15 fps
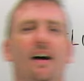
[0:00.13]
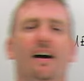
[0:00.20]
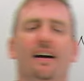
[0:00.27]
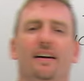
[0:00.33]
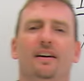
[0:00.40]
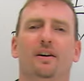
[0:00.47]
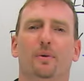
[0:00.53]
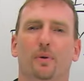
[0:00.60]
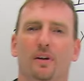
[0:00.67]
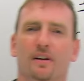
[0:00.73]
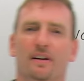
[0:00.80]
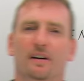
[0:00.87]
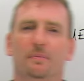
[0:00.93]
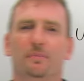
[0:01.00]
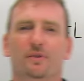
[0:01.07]
Hi,
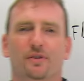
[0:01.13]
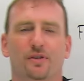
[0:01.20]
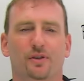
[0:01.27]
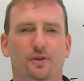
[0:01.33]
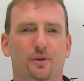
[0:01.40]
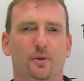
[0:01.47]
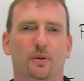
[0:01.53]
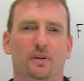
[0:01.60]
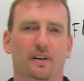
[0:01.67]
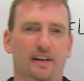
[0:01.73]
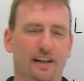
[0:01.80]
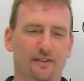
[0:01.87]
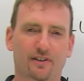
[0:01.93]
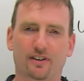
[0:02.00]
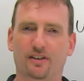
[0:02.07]
welcome to
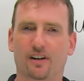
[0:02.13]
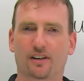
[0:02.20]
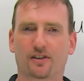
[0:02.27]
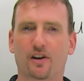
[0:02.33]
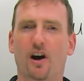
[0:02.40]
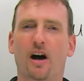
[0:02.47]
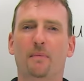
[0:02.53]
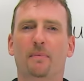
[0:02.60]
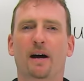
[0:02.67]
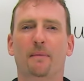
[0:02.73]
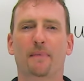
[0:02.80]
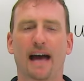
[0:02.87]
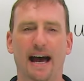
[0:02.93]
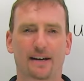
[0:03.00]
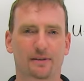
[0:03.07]
engVid.com.
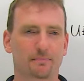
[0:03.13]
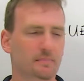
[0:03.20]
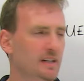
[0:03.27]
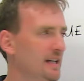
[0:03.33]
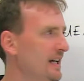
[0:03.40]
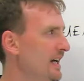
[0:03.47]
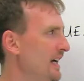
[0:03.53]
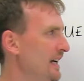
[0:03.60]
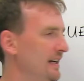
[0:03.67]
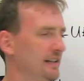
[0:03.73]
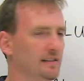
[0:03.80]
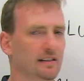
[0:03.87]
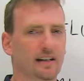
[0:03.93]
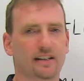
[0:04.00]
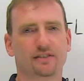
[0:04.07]
I'm Adam.
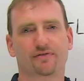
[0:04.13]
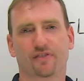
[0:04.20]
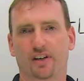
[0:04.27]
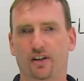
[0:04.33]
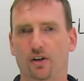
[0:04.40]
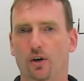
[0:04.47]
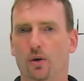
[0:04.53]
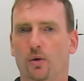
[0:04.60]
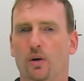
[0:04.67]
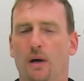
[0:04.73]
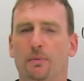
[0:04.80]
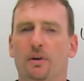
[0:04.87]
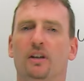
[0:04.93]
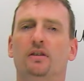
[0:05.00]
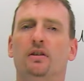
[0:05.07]
In today's video,
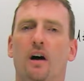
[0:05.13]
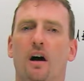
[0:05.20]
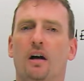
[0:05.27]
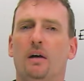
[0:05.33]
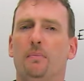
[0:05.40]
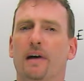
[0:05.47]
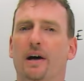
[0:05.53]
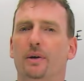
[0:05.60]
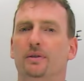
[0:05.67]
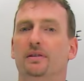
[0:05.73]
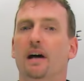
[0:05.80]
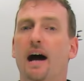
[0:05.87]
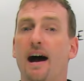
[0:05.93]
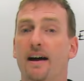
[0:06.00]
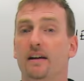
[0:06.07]
I'm going to talk about
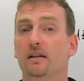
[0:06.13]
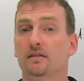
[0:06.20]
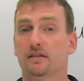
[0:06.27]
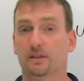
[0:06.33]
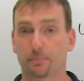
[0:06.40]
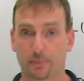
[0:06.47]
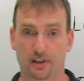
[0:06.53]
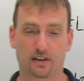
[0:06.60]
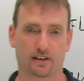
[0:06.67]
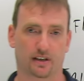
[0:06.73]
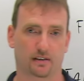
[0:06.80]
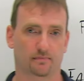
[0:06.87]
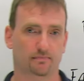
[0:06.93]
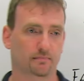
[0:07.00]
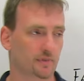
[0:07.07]
IELTS
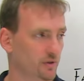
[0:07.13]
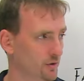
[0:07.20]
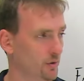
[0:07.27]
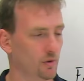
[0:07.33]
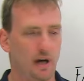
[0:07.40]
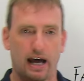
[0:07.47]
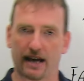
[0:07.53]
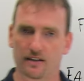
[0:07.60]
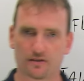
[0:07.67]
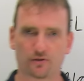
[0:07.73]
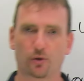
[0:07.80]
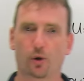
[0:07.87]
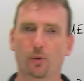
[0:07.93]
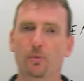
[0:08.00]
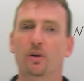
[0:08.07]
speaking. So as
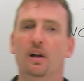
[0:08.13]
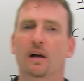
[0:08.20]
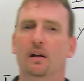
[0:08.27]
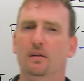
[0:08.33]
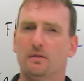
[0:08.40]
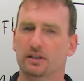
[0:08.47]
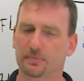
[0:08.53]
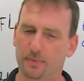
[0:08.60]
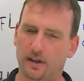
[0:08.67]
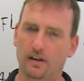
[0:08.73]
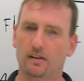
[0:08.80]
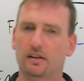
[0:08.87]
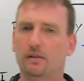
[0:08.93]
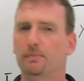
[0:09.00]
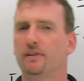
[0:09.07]
normal, I'll speak a
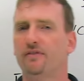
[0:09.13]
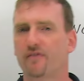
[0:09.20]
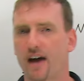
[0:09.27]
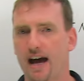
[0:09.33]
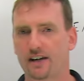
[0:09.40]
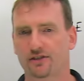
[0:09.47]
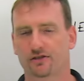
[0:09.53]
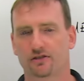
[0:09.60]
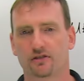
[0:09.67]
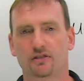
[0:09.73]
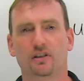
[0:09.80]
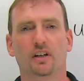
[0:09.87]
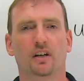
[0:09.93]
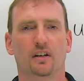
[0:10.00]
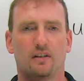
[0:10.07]
little bit
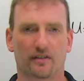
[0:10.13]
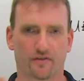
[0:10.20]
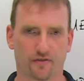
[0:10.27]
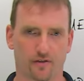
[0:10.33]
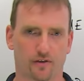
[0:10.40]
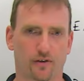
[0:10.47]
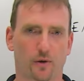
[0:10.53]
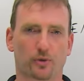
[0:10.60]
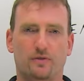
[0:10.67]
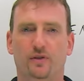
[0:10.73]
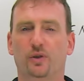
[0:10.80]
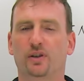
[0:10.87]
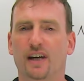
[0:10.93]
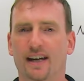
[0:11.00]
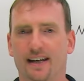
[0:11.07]
faster. For those of
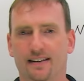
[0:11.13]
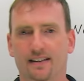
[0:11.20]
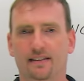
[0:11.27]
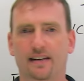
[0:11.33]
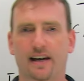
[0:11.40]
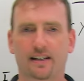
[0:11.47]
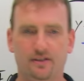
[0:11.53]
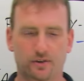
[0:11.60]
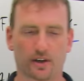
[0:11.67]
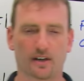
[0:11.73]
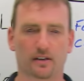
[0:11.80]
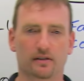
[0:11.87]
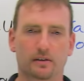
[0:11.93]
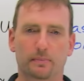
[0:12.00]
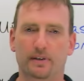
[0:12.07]
you taking the test, you get
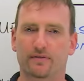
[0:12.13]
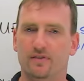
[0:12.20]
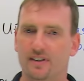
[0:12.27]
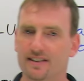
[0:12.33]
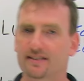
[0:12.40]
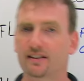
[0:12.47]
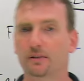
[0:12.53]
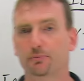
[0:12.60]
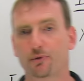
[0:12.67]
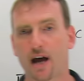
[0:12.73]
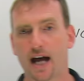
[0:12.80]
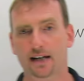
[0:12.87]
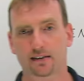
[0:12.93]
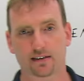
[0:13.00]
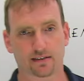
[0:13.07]
a little bit of listening
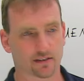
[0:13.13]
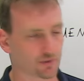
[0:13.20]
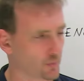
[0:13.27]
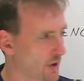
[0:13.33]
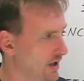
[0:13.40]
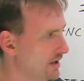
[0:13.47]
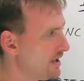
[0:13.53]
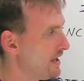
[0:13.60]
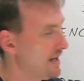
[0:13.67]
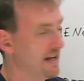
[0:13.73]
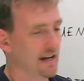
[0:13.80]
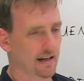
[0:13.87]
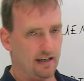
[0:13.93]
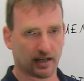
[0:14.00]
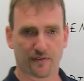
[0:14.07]
practice as well.
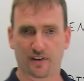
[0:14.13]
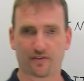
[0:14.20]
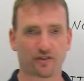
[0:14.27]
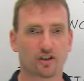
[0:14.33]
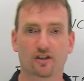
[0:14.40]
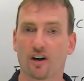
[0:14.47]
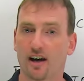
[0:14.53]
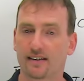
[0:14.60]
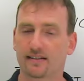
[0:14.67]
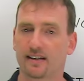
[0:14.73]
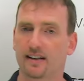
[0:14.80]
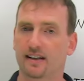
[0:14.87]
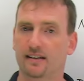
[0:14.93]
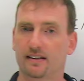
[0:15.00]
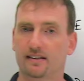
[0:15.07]
Even if you're not
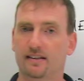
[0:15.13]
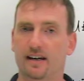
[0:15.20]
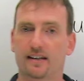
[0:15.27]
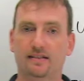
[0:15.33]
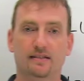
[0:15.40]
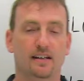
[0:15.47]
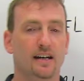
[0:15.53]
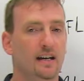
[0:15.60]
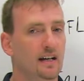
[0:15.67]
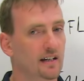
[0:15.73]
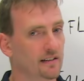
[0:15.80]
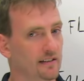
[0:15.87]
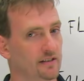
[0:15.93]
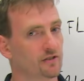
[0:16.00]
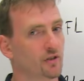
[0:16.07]
taking the test,
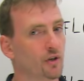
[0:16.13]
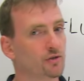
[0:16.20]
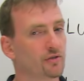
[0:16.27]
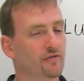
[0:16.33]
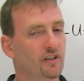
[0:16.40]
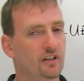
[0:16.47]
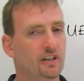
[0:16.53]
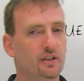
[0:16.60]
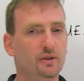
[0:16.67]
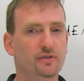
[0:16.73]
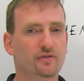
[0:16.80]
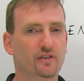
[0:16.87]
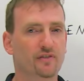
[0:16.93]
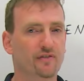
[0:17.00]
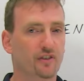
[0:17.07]
this is also very
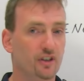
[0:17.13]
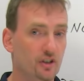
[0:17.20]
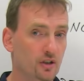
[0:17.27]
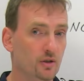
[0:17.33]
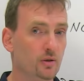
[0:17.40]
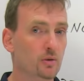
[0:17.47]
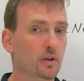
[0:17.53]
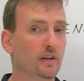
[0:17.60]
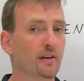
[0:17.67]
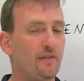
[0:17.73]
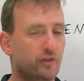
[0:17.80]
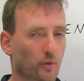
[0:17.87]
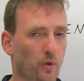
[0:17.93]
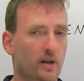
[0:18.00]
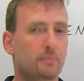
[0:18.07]
useful for you
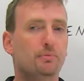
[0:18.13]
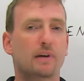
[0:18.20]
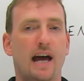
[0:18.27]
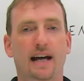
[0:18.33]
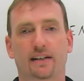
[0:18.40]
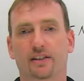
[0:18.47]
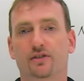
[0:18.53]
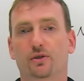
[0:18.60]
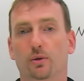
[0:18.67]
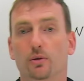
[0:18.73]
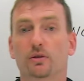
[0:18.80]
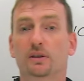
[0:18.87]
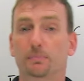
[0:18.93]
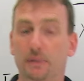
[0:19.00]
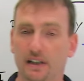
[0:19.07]
if you want to practice
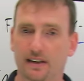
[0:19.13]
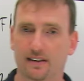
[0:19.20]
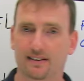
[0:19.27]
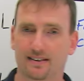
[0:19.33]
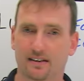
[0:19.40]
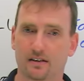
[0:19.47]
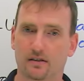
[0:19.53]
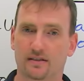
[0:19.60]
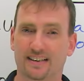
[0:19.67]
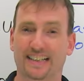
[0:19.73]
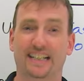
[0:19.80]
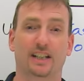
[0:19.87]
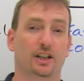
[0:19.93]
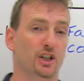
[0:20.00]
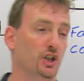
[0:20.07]
your speaking skills in
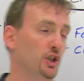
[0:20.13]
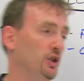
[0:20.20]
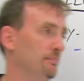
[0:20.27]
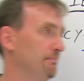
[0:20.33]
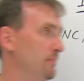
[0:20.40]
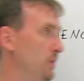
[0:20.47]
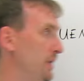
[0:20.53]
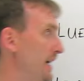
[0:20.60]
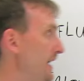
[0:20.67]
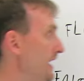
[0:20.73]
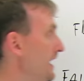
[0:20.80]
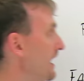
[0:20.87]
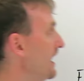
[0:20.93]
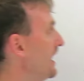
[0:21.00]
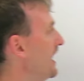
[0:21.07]
English. Okay?
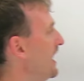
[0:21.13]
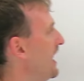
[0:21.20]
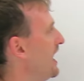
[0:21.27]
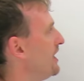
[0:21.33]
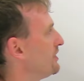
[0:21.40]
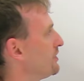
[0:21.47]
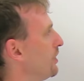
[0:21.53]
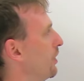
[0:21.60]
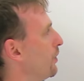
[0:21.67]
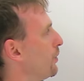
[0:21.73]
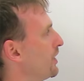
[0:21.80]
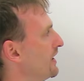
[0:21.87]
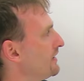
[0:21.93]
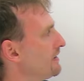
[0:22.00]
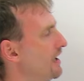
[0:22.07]
So
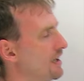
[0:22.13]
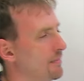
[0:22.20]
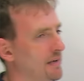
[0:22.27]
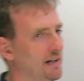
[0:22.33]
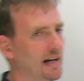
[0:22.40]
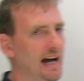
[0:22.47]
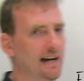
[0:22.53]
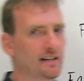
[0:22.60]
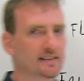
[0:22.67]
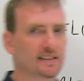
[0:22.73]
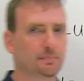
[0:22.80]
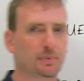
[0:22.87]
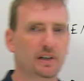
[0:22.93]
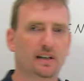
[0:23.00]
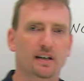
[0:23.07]
we're going to talk about IELTS
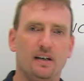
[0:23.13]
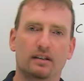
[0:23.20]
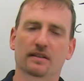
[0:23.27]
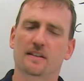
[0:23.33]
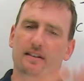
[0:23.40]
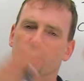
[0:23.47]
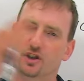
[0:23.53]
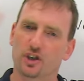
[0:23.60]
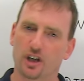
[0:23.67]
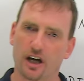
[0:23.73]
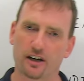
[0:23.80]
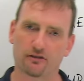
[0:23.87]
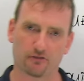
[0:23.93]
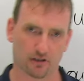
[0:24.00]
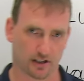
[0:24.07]
speaking
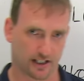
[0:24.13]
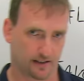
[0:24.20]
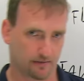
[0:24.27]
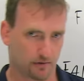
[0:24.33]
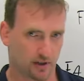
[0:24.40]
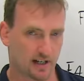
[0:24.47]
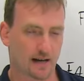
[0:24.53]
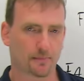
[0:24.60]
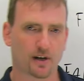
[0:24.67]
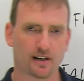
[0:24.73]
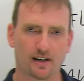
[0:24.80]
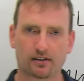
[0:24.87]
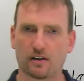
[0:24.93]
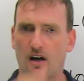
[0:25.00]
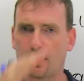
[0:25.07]
generally. Okay? I'm not
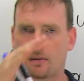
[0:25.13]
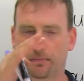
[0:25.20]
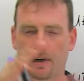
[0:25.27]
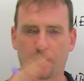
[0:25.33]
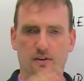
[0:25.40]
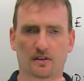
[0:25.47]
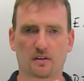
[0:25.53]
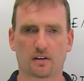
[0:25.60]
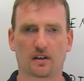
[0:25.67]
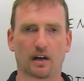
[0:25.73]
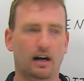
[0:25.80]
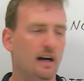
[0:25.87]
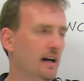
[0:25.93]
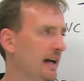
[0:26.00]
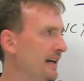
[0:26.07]
going to talk about
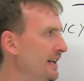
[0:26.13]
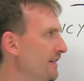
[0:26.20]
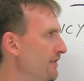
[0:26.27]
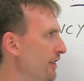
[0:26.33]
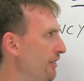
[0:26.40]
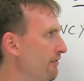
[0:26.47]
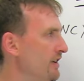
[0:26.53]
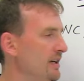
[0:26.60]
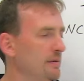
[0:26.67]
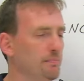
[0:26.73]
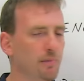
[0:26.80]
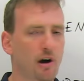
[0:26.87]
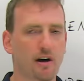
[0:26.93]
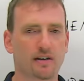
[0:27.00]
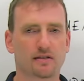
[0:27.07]
any of the three
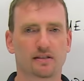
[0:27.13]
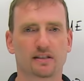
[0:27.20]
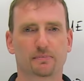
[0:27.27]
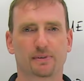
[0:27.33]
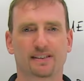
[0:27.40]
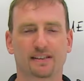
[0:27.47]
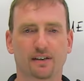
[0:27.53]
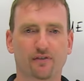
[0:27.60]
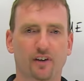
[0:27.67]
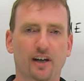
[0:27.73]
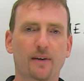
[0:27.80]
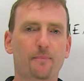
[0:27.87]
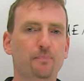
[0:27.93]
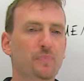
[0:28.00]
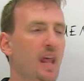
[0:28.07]
parts in specific.